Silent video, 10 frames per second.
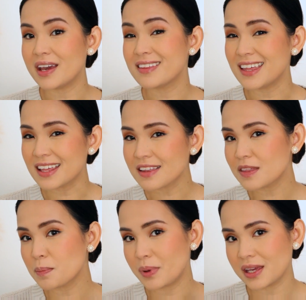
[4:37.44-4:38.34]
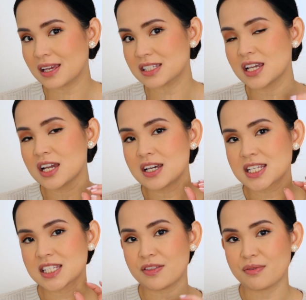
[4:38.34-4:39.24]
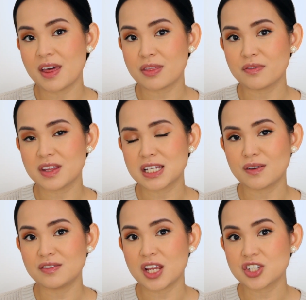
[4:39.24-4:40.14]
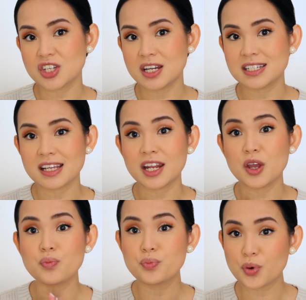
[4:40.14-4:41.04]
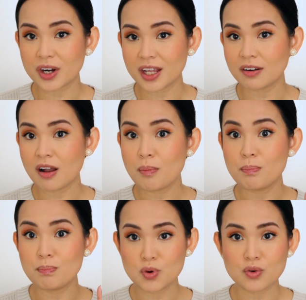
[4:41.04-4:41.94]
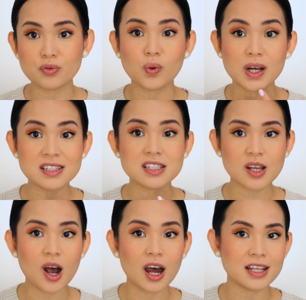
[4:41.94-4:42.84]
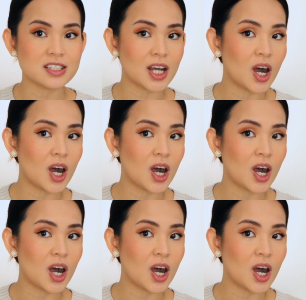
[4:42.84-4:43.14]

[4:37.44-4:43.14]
I think that the biggest strength of this foundation is that it wouldn't move. Once it's on, it's